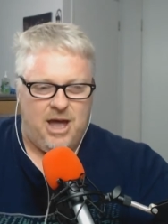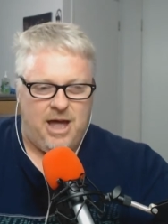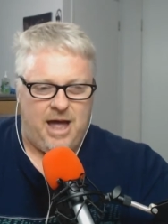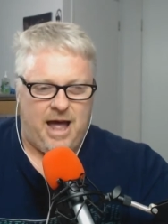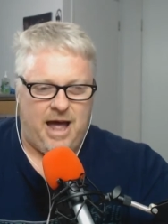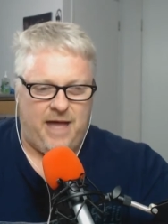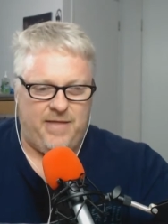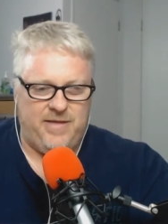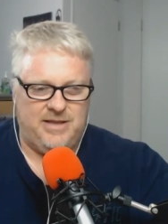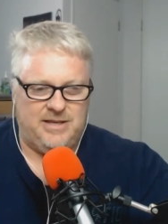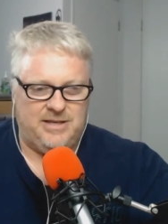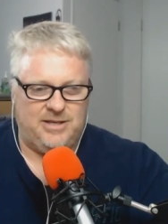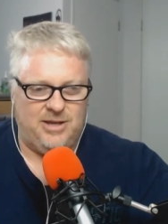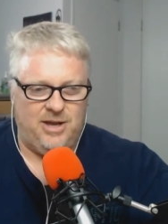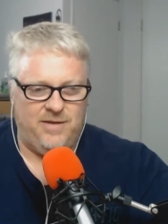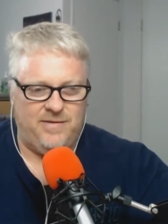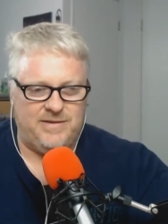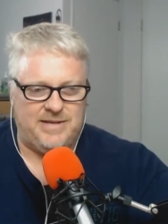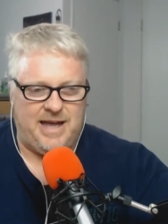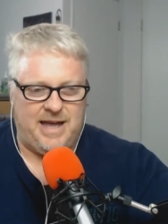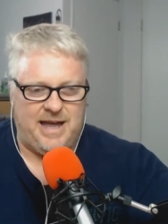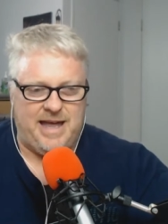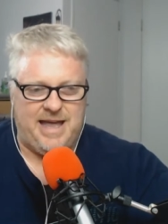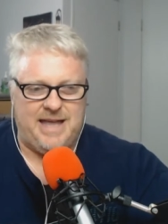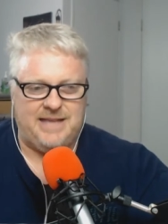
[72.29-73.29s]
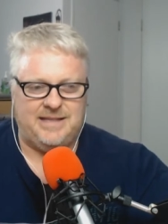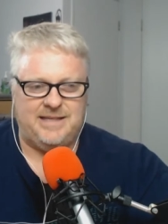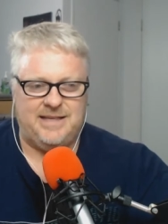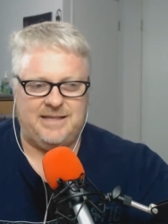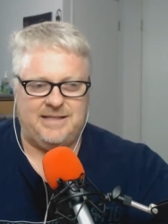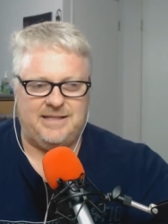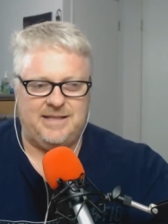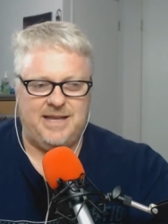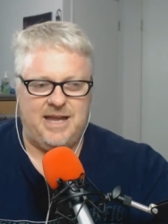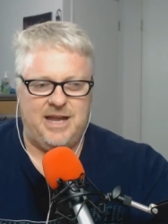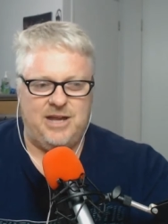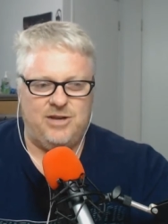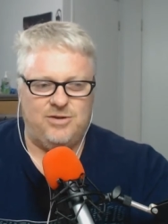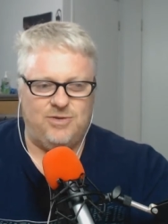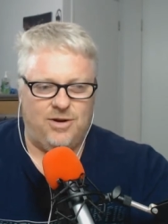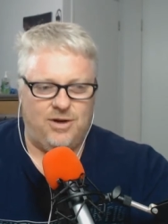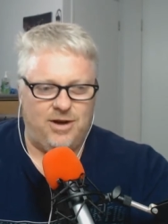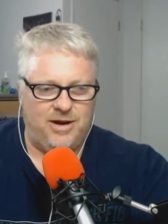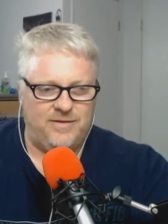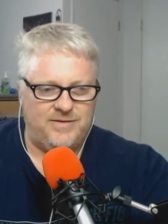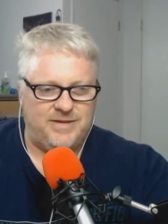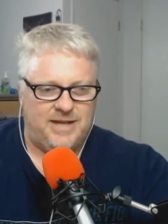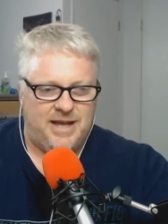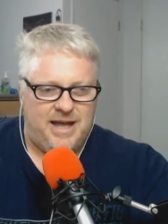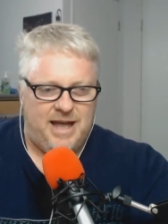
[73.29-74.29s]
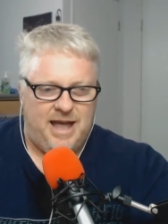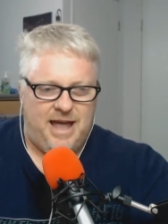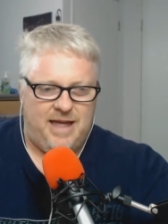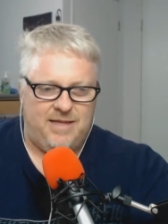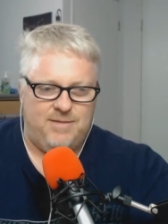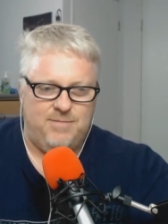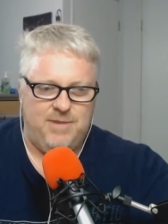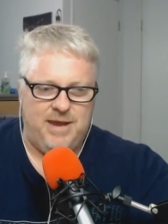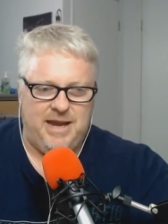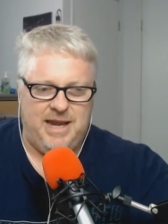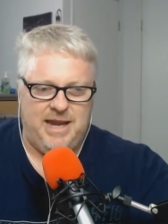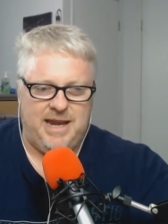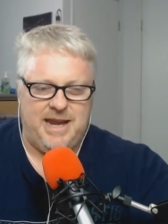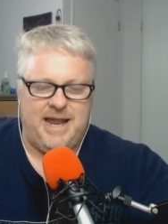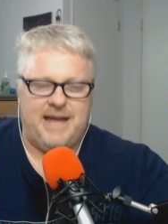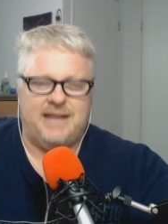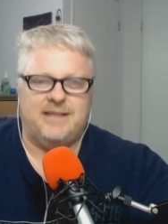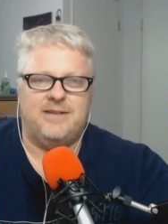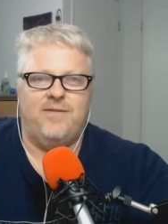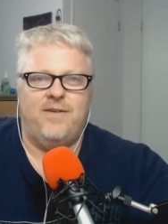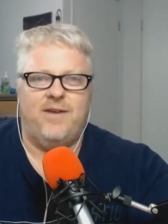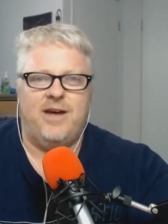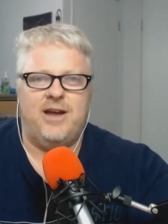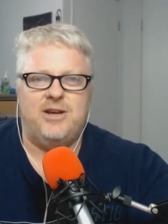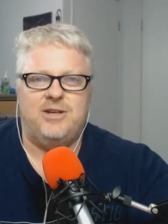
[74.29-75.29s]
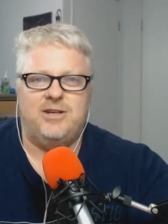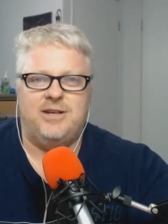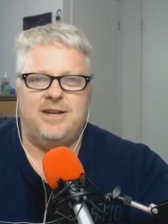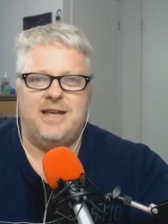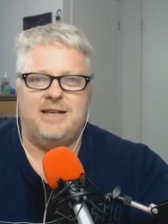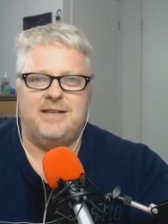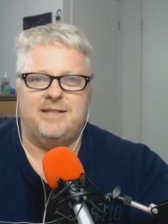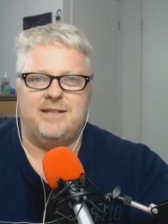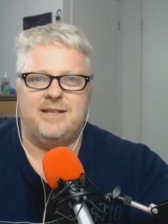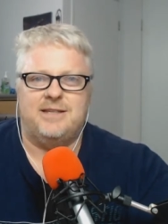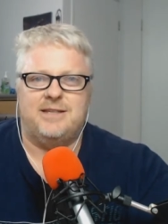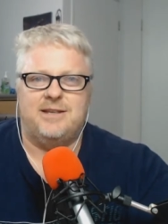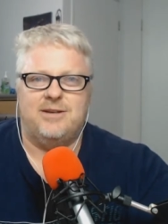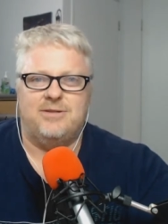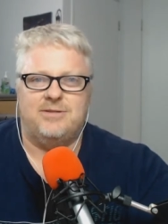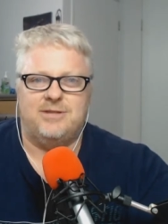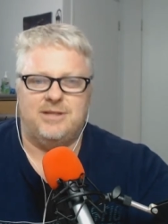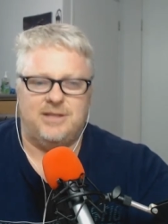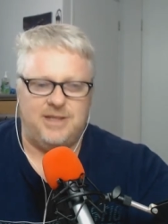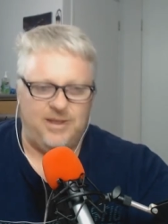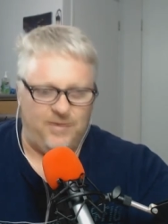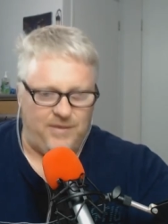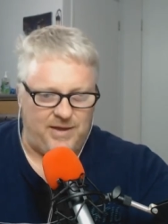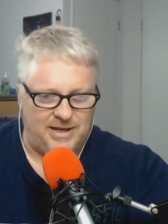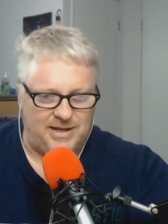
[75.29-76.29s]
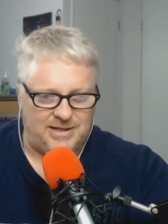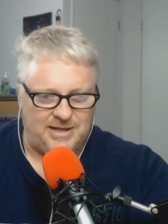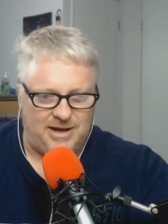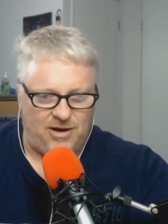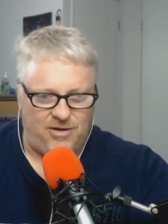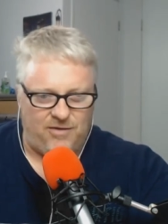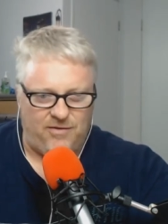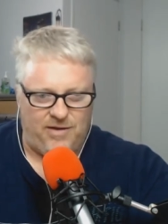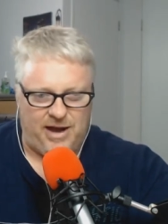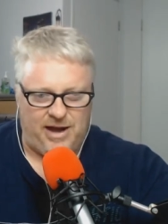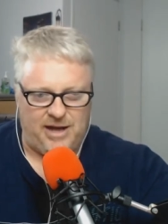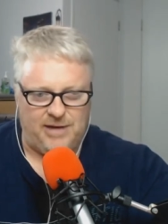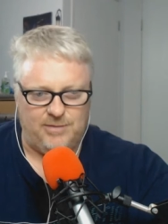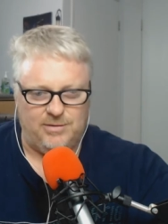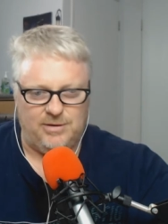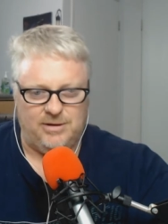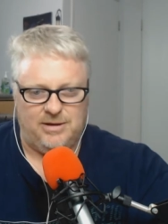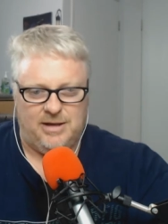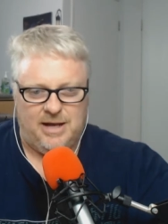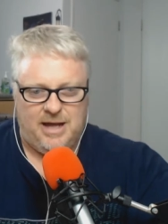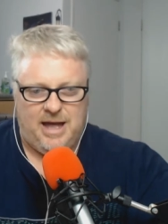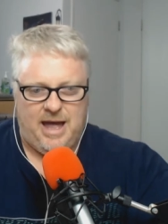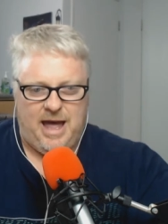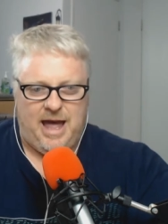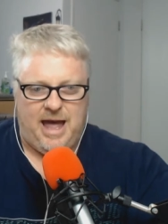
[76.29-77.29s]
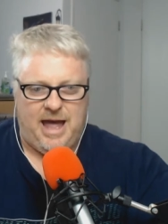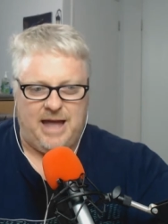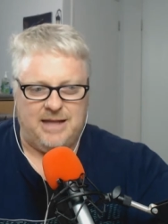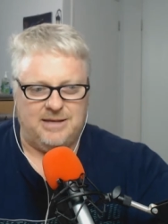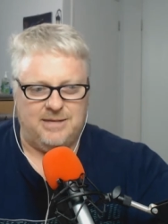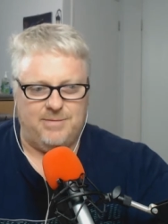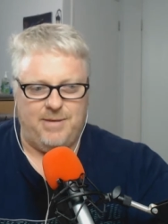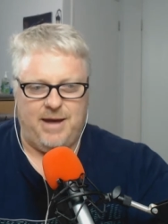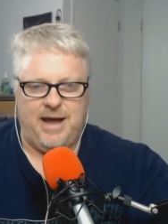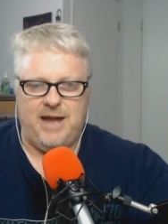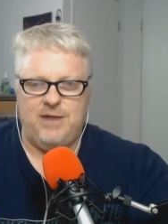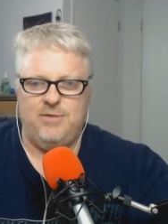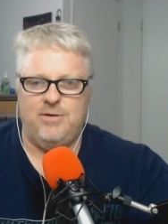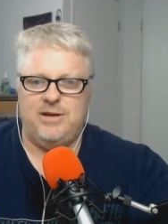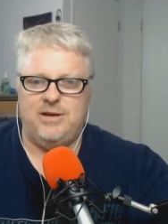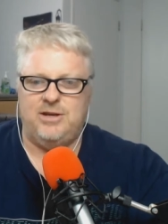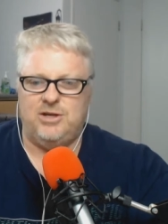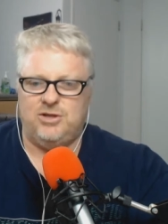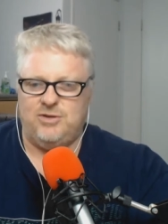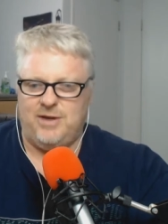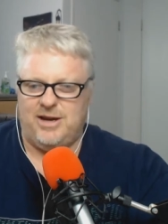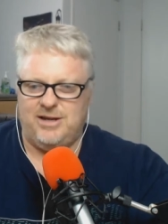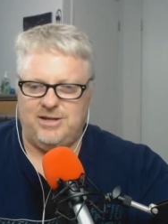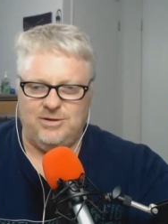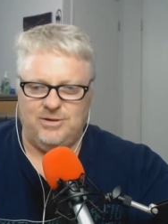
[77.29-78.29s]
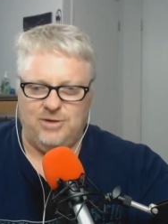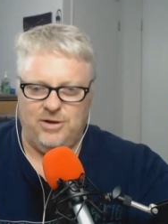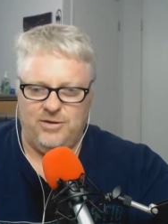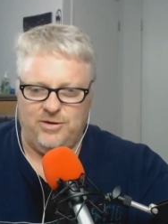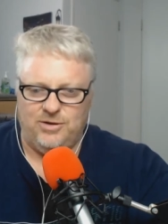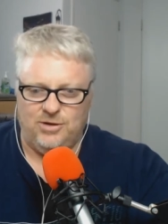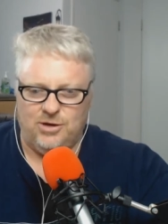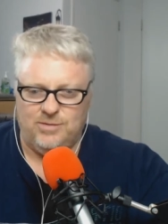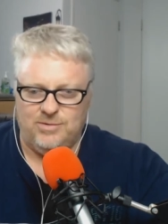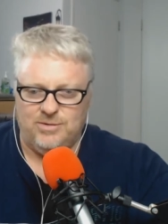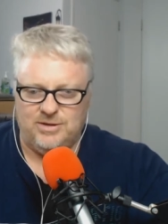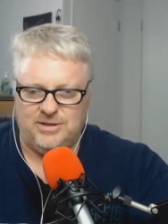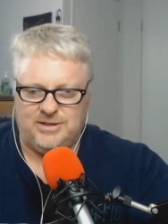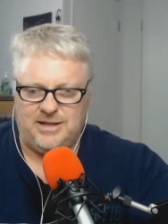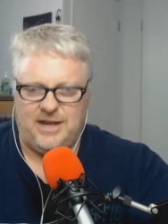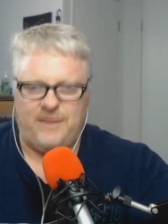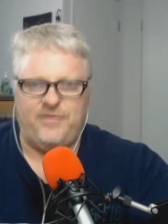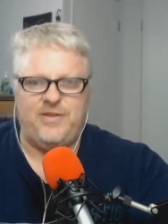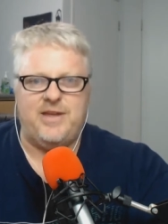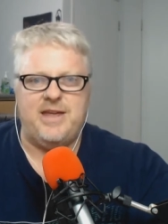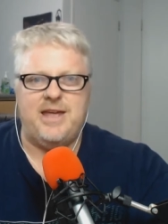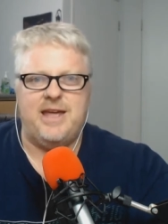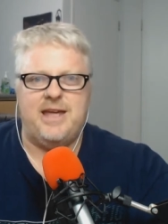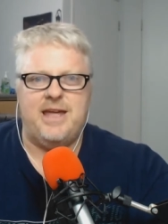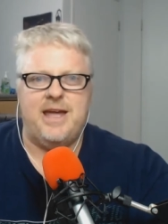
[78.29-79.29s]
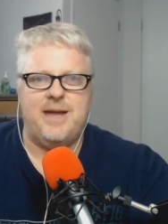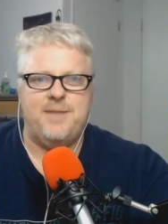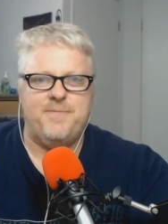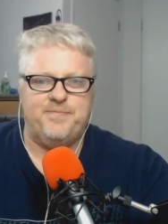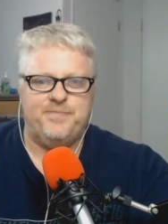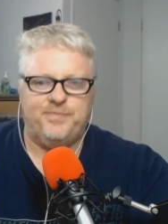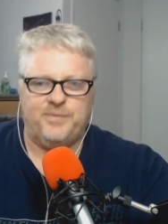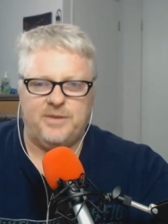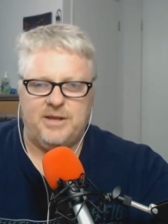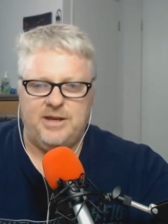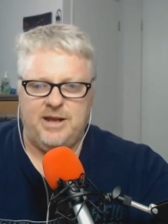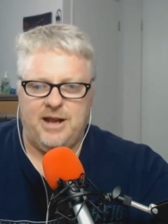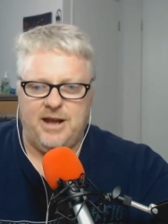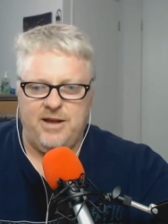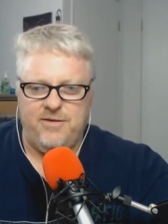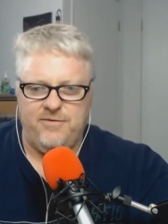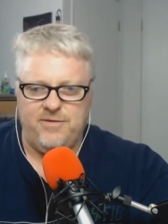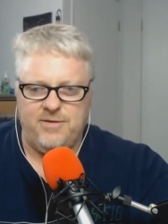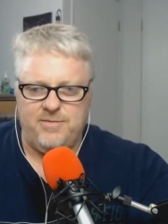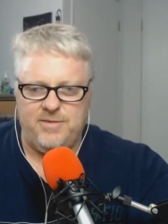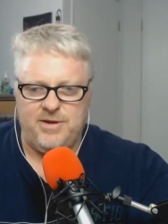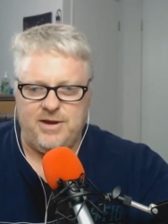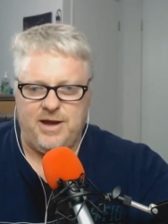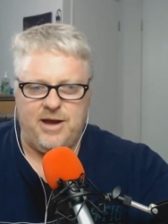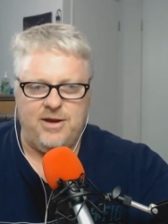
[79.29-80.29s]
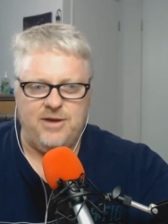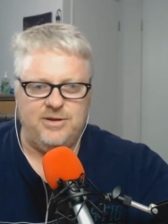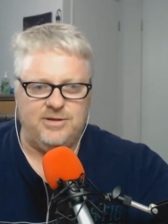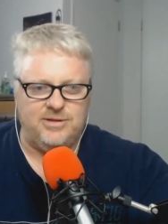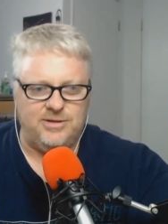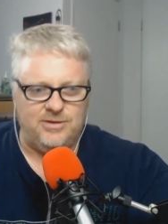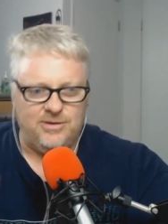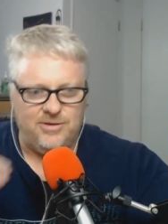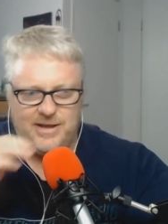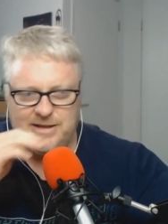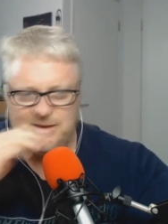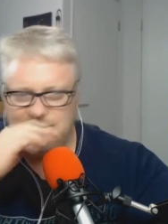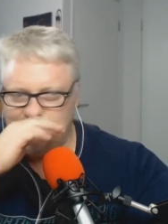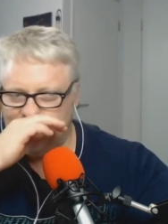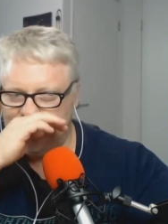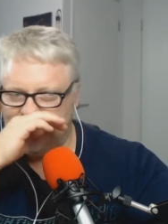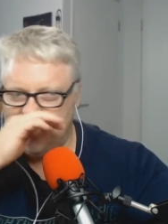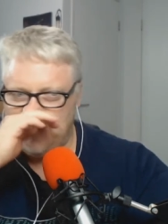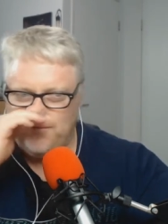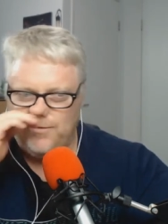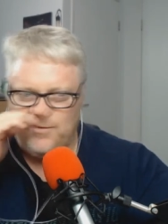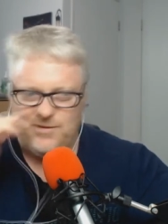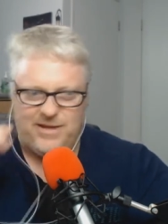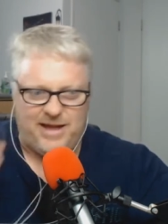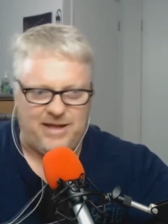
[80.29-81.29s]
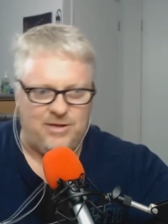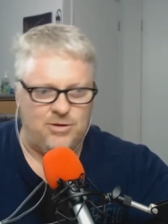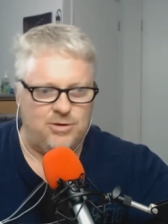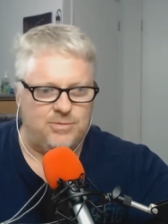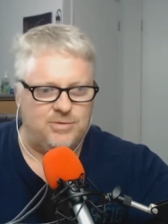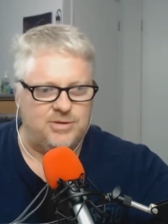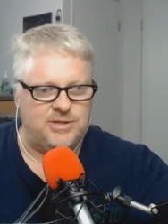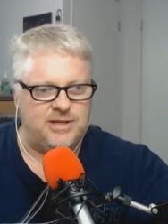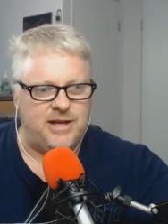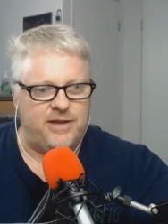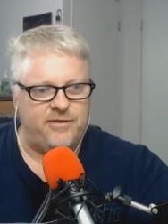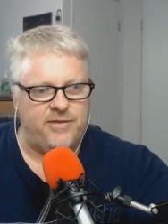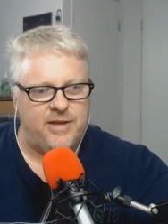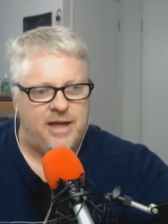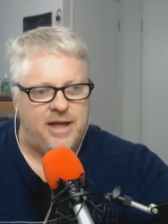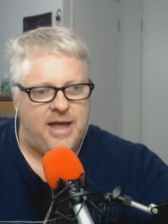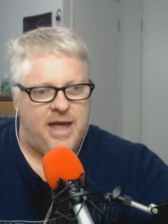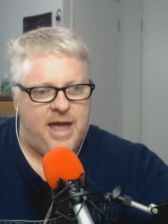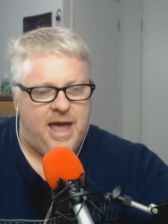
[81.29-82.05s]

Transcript: Uh, the servers are SSD drives, immediate activation, SSL certificates are available, and domain registration, all the normal stuff that you get you know, from your host and all that sort of stuff, all that normal stuff.